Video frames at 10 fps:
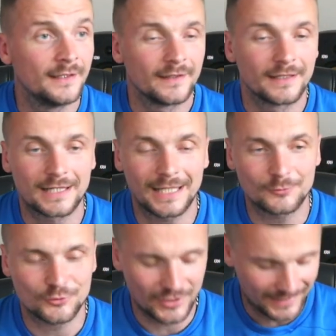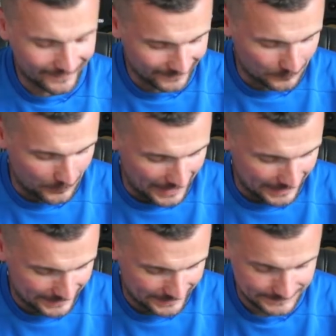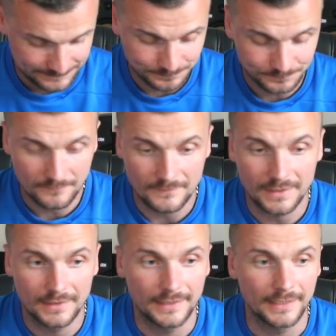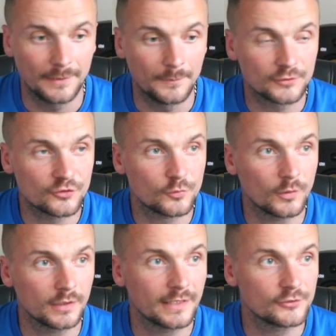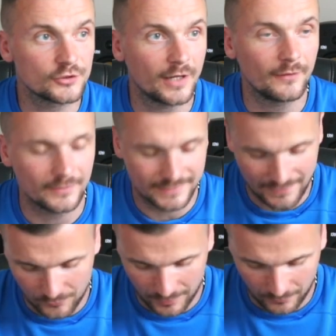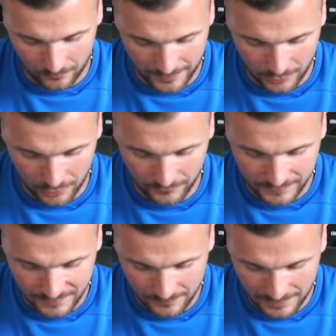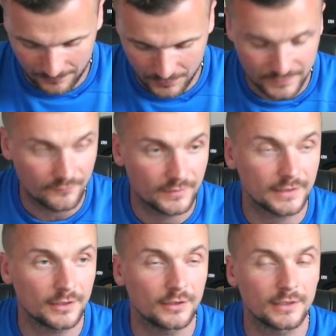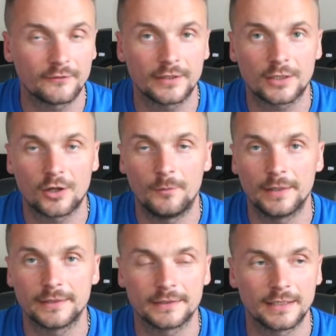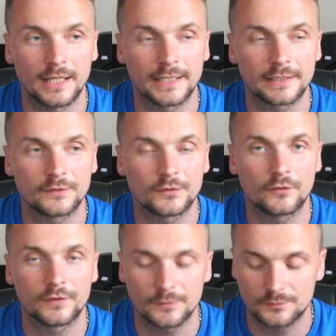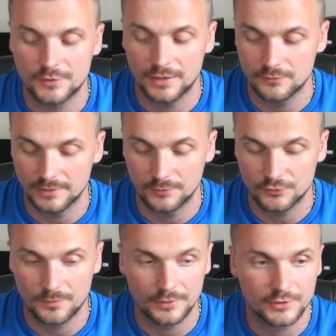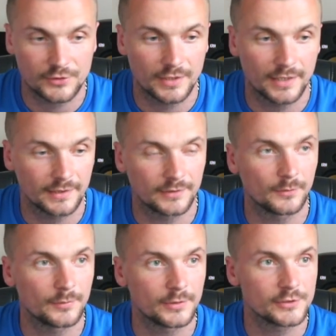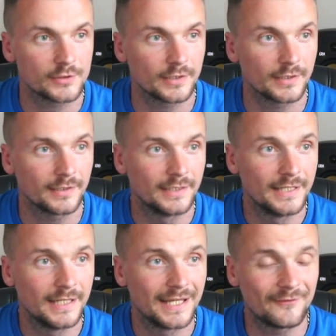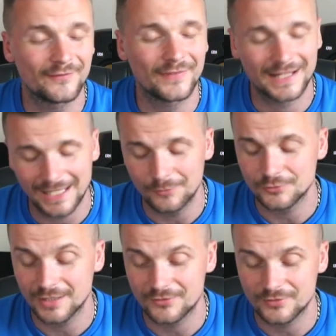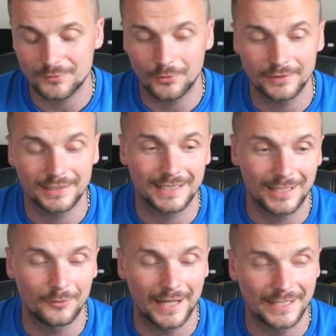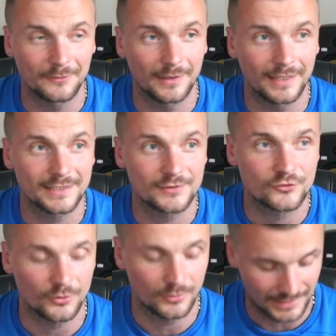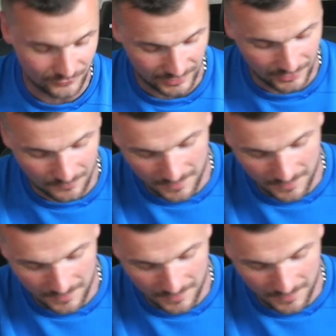The clout chaser's back. I just want to give a shout out to everybody that went over to my music video and give it a comment and a like and stuff. It's genuinely much appreciated. I do appreciate. If the clout chaser is wanting clout anywhere, he's truly actually on my